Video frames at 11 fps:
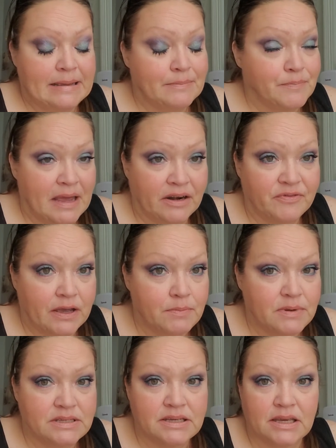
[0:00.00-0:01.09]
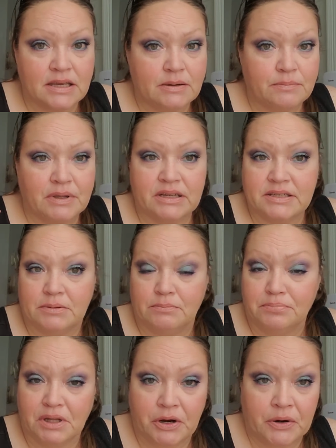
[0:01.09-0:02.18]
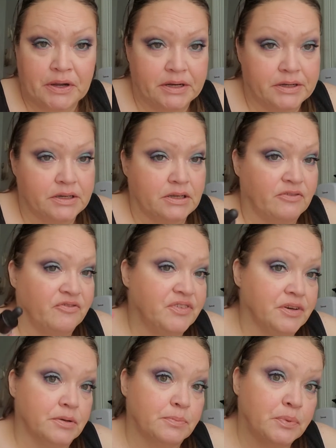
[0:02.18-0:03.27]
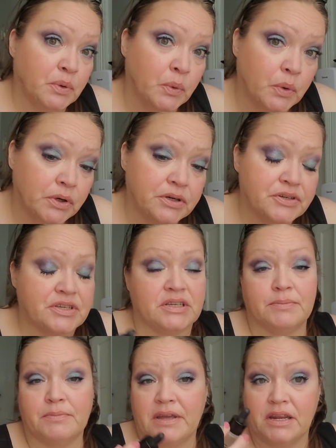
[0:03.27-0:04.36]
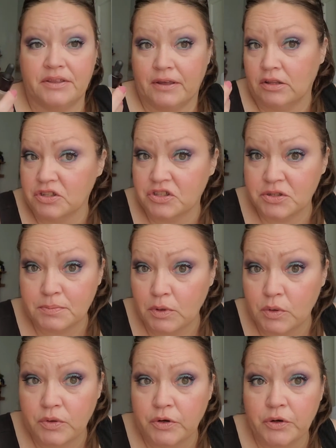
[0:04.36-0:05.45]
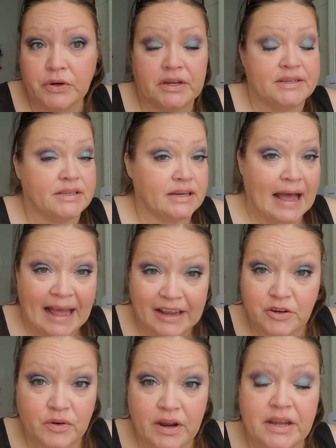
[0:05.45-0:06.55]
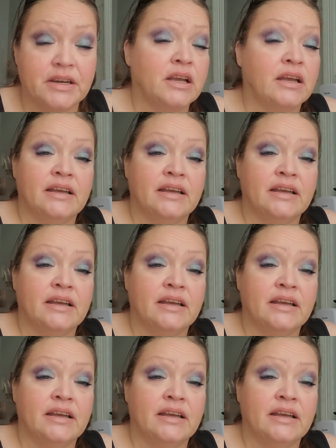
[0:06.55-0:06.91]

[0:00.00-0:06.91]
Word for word: it mattified my skin, but it didn't blur it. It didn't fill the pores. It didn't make anything look smoother. It didn't hydrate.